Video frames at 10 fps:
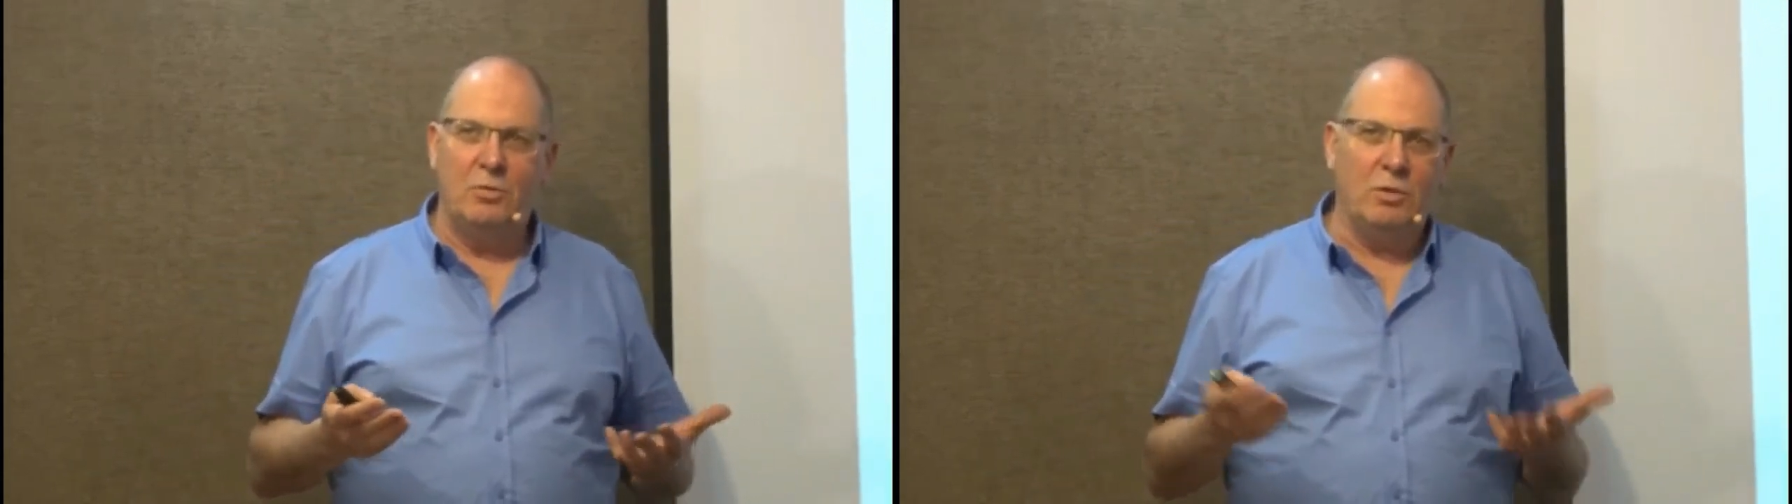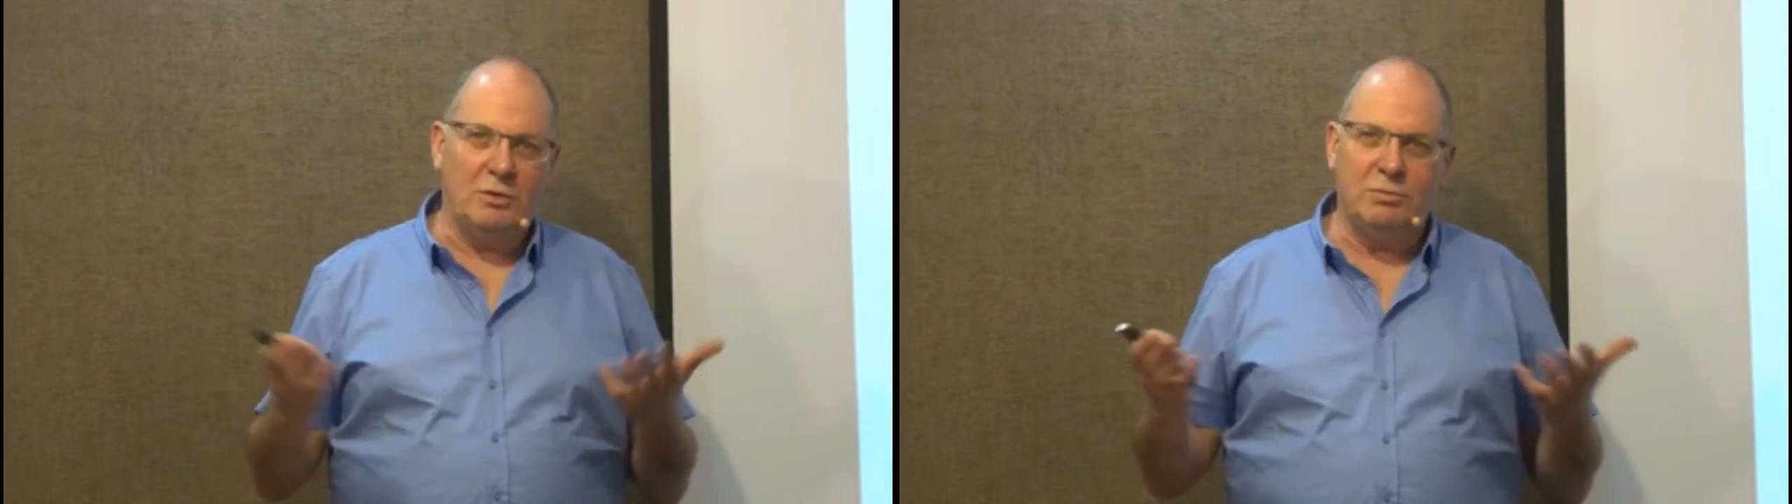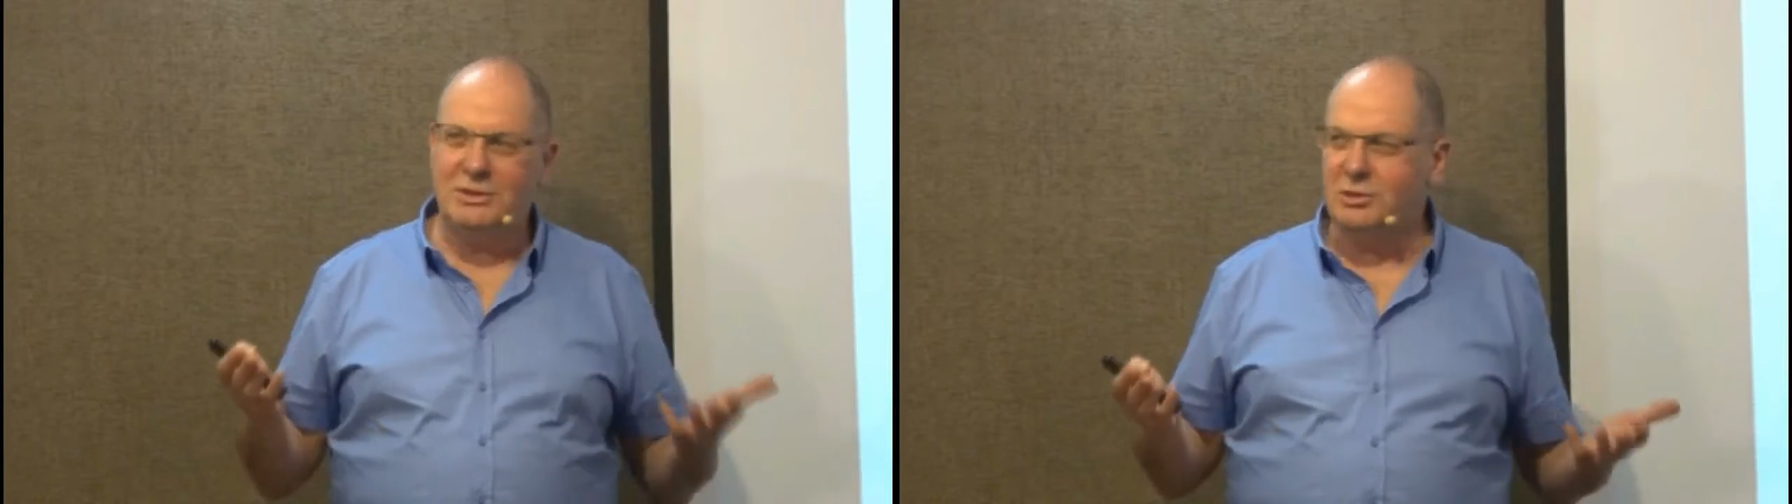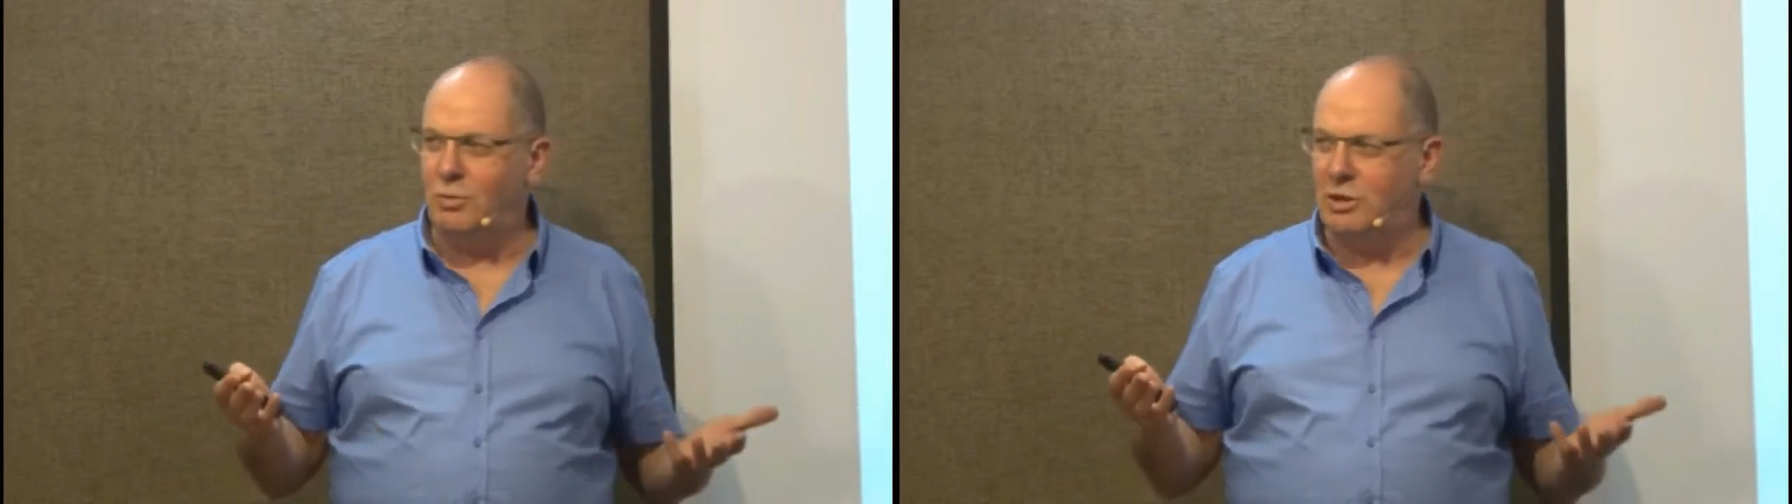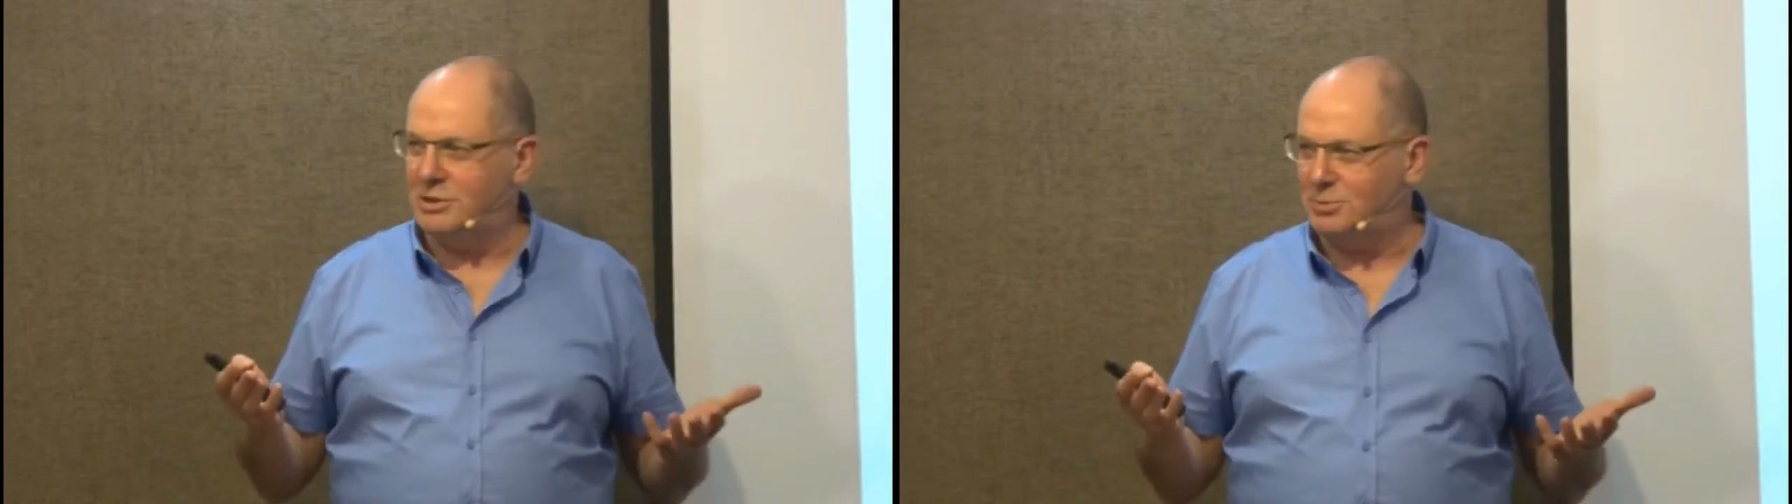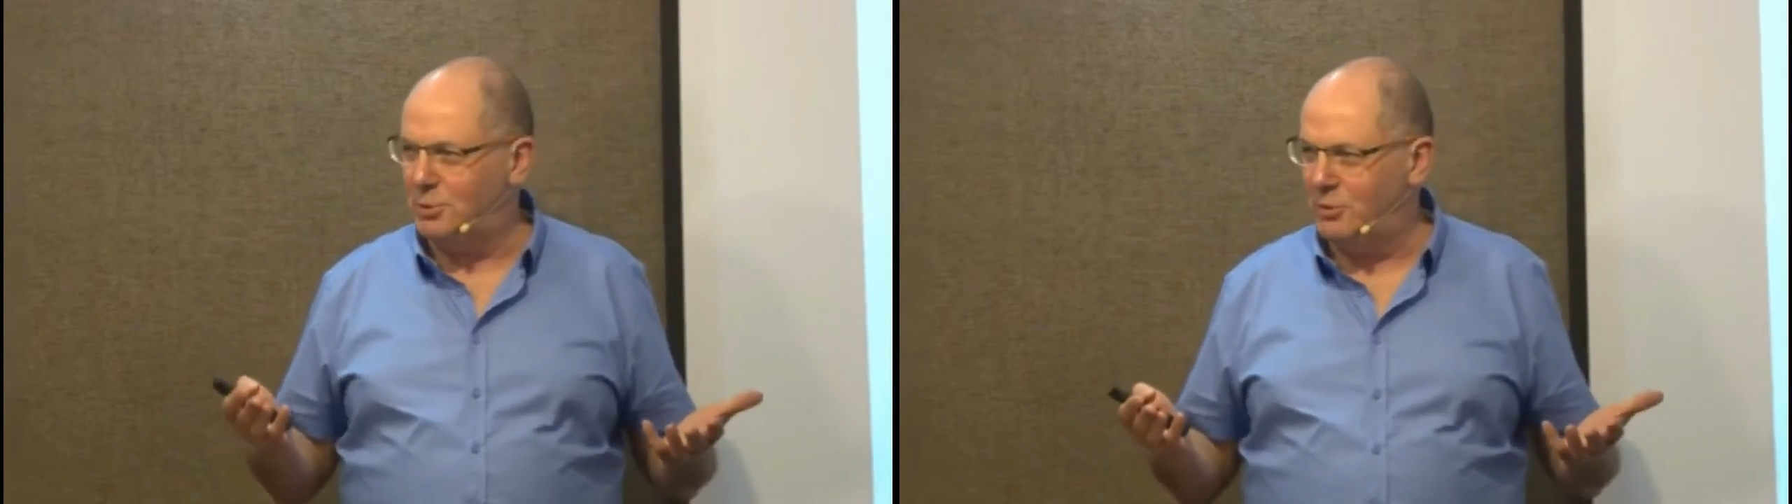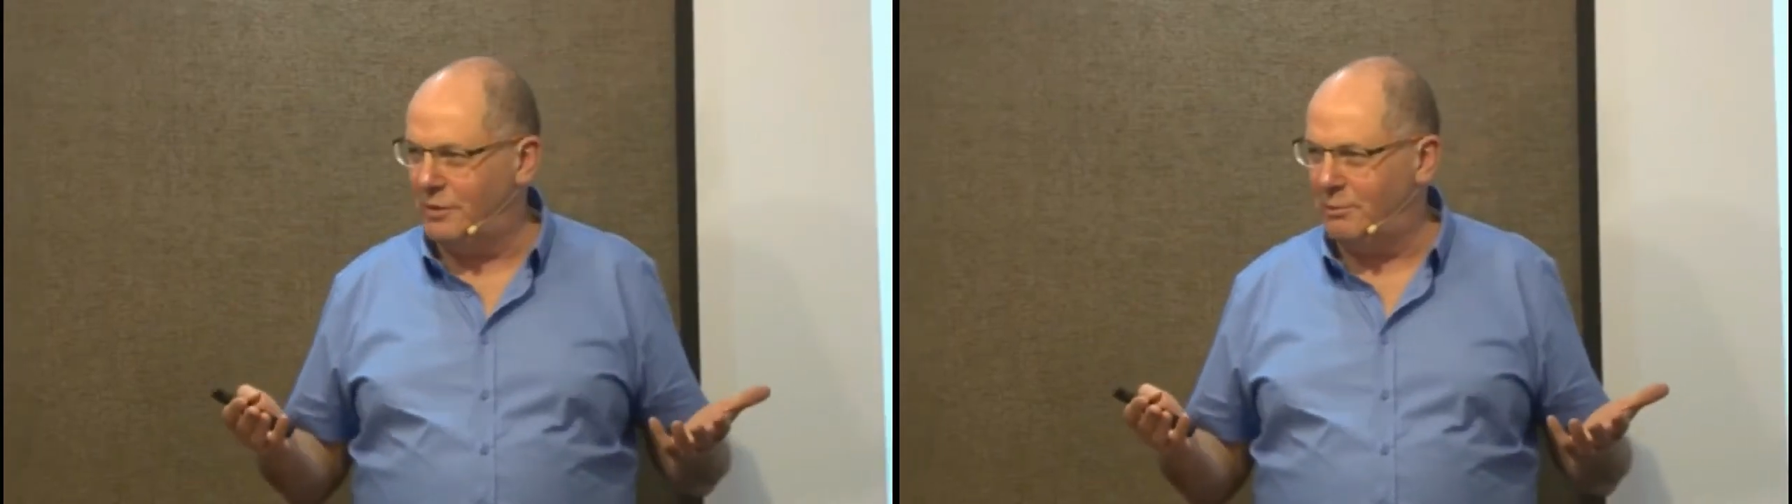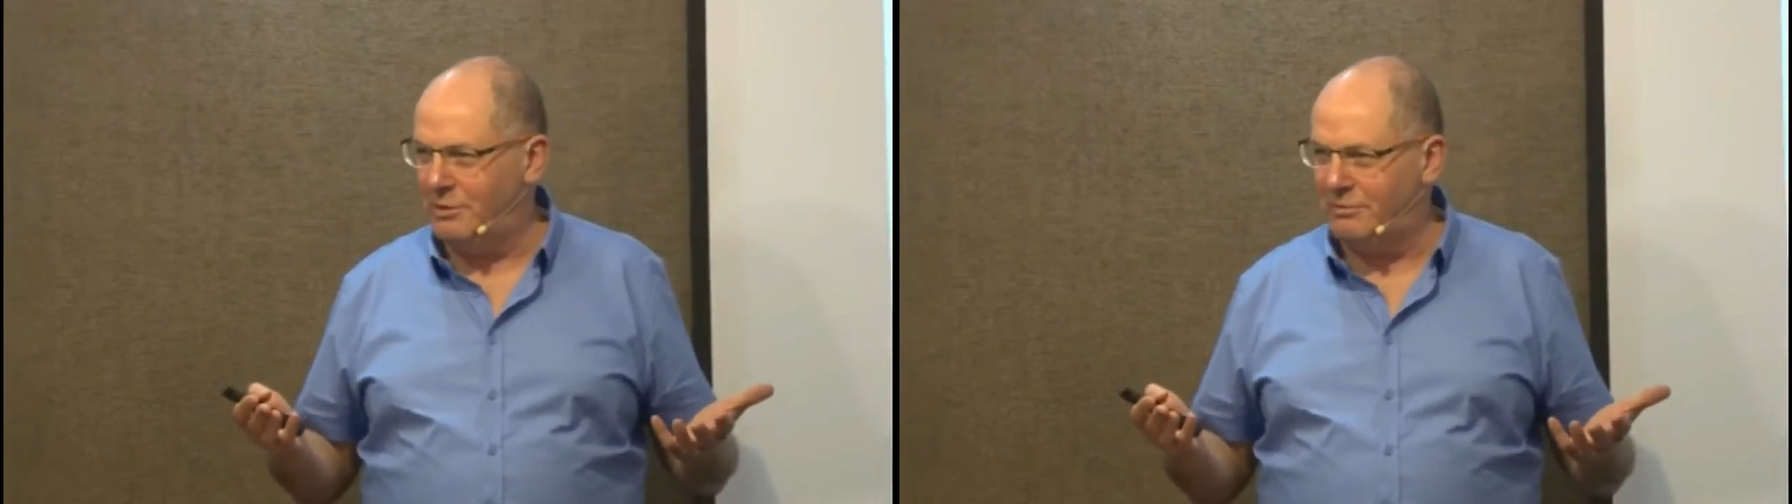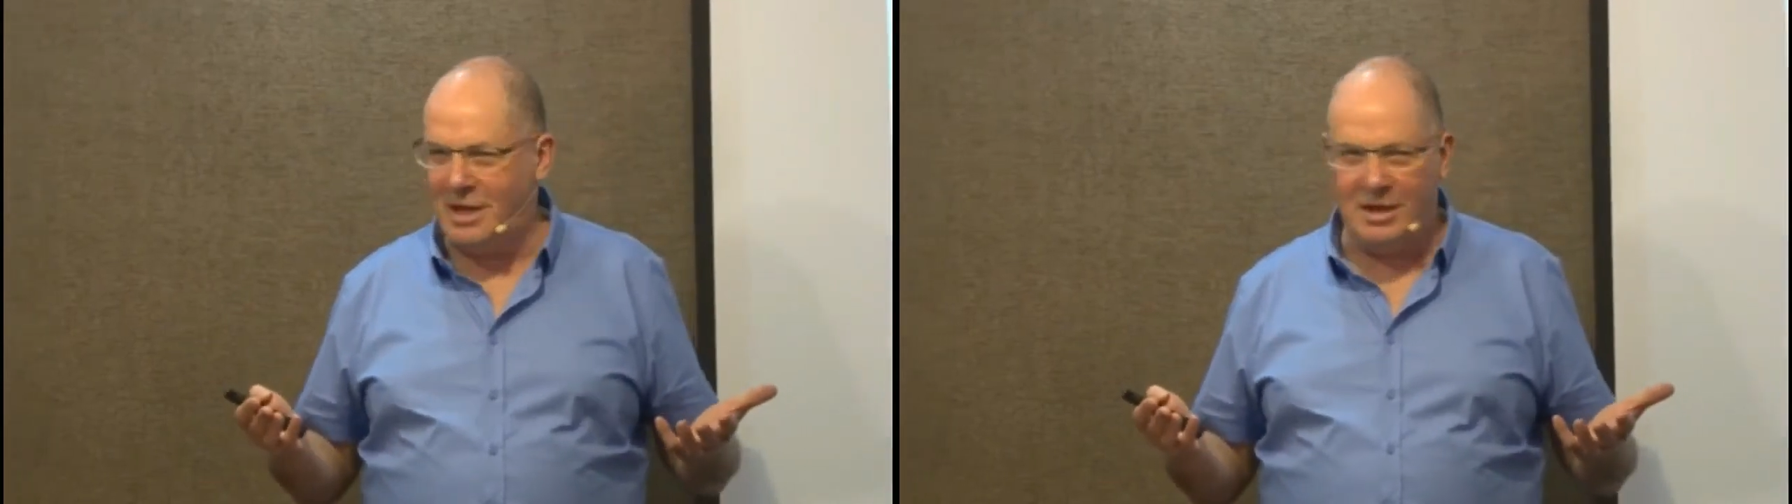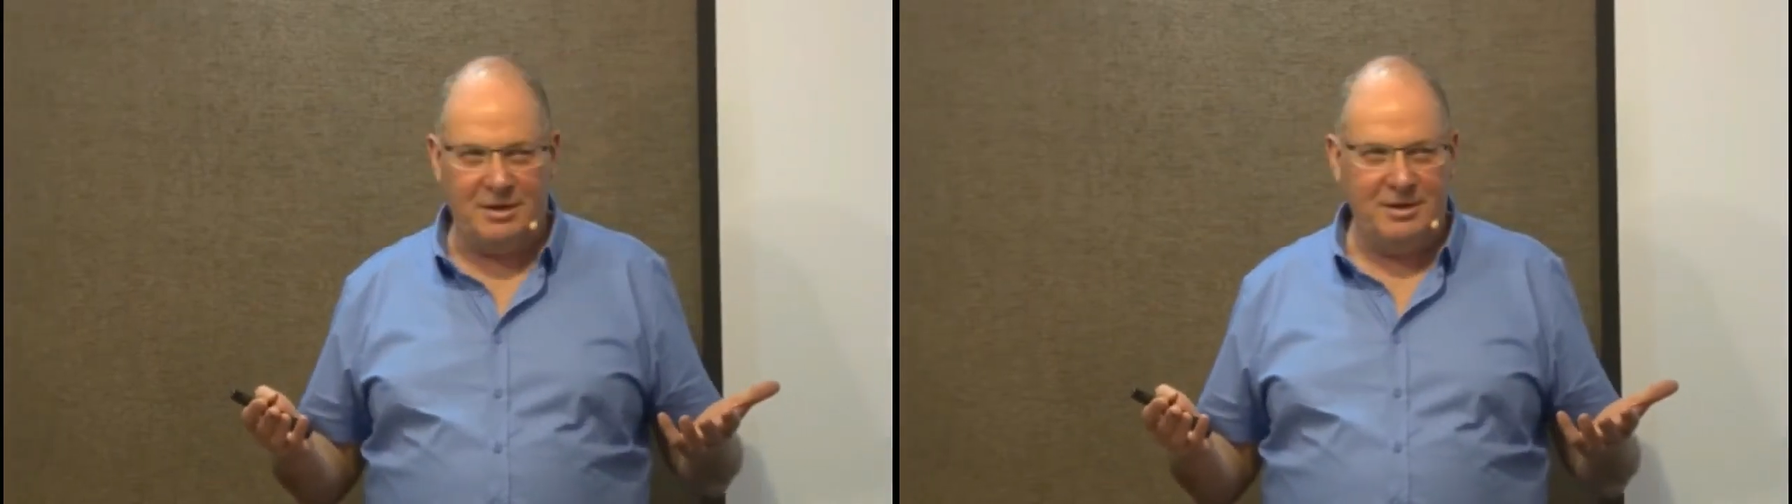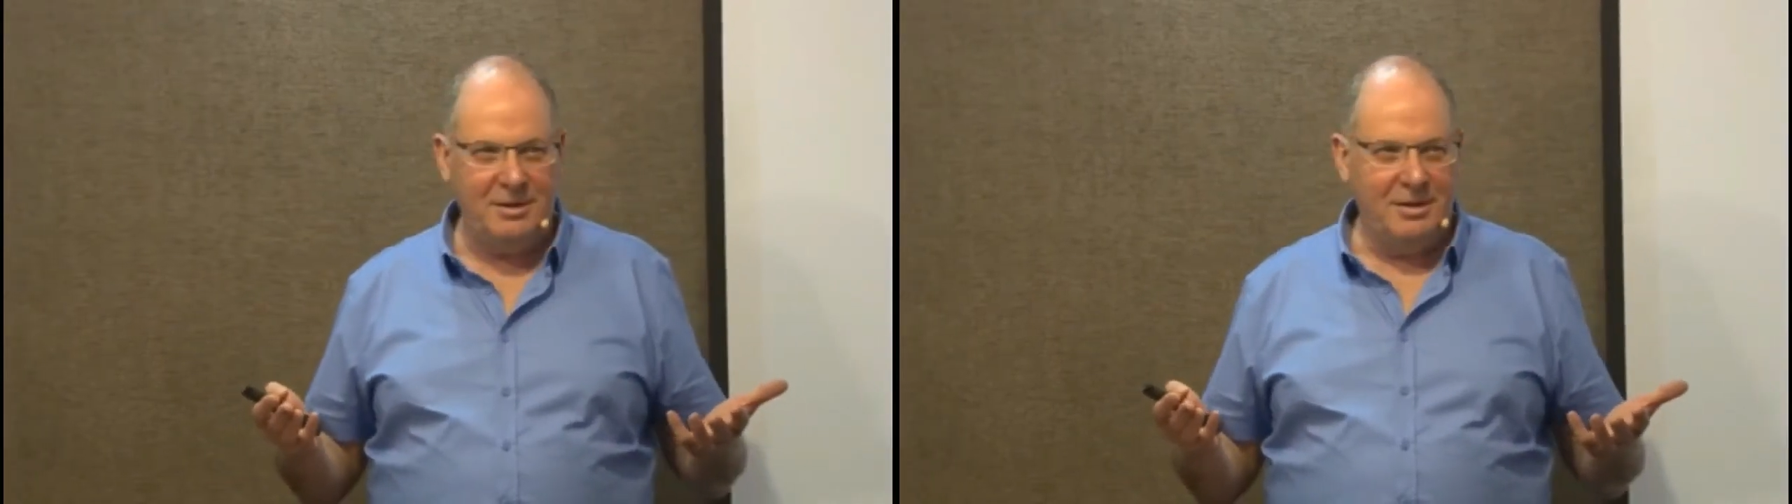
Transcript: what was the worst proving we've done,